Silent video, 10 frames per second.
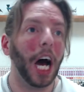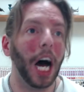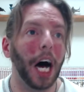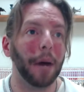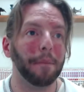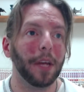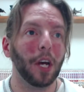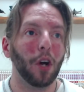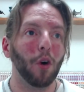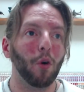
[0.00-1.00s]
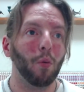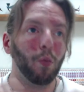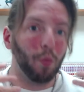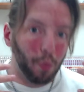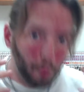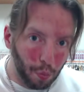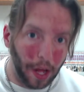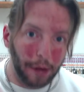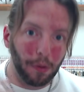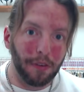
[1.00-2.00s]

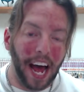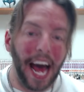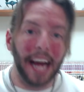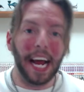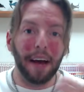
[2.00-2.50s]
Like, we've had,